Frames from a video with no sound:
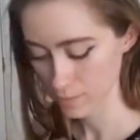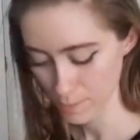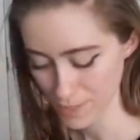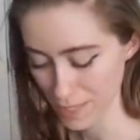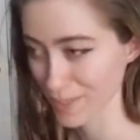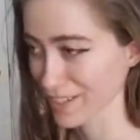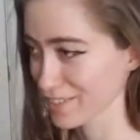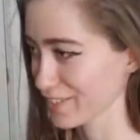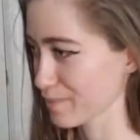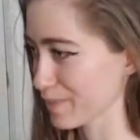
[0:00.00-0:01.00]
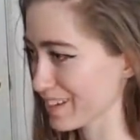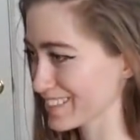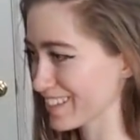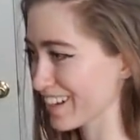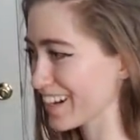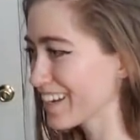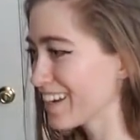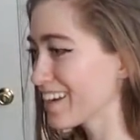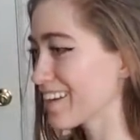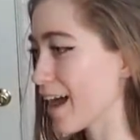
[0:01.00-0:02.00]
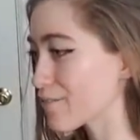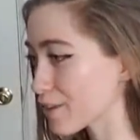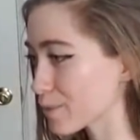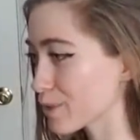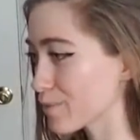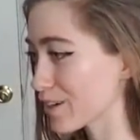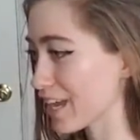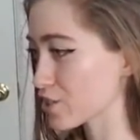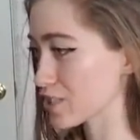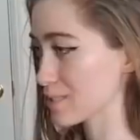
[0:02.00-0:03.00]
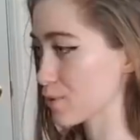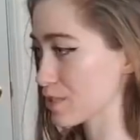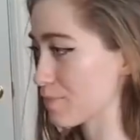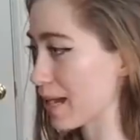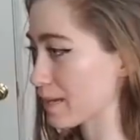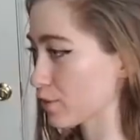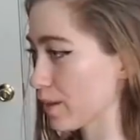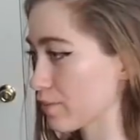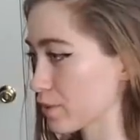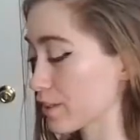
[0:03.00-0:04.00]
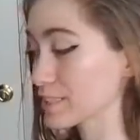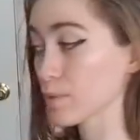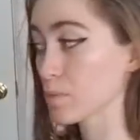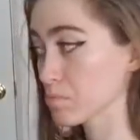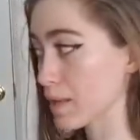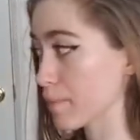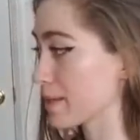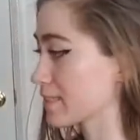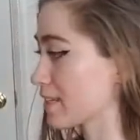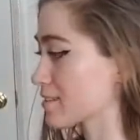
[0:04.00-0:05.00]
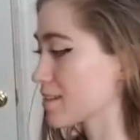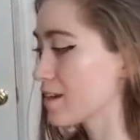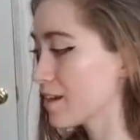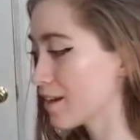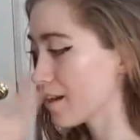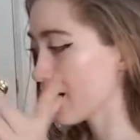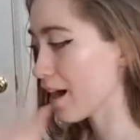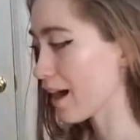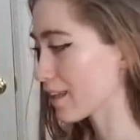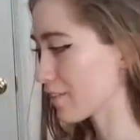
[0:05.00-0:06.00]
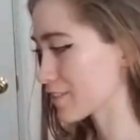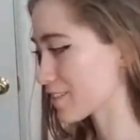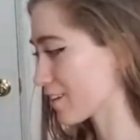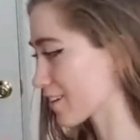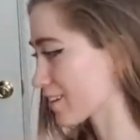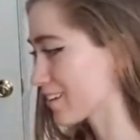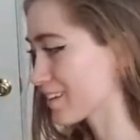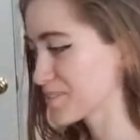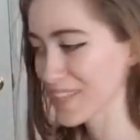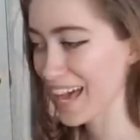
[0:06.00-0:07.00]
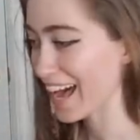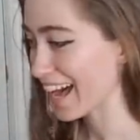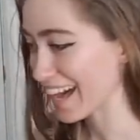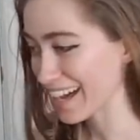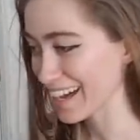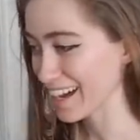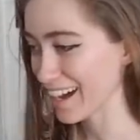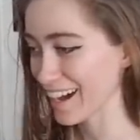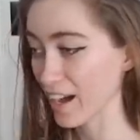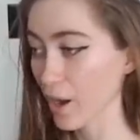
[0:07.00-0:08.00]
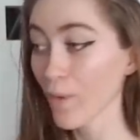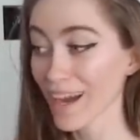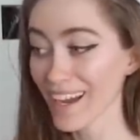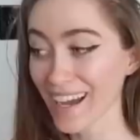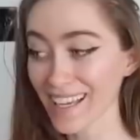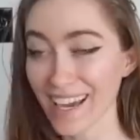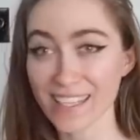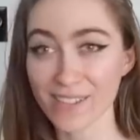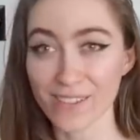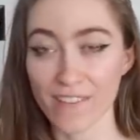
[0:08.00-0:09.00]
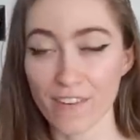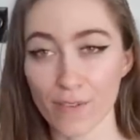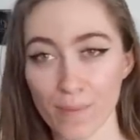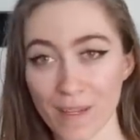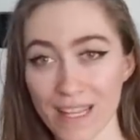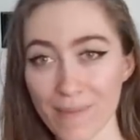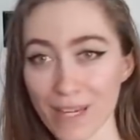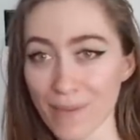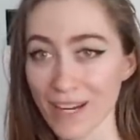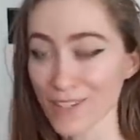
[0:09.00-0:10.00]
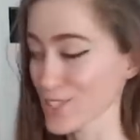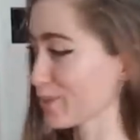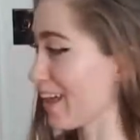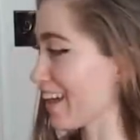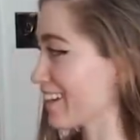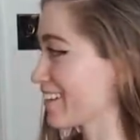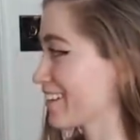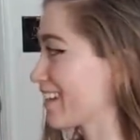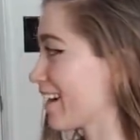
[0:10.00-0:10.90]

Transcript: I'm stepping on a fucking box. Sorry. Nonverbal communication is the most impactful way of learning someone. That makes sense. I love this song. Oh, I, I, I don't. I've never really been to that many, but I do like.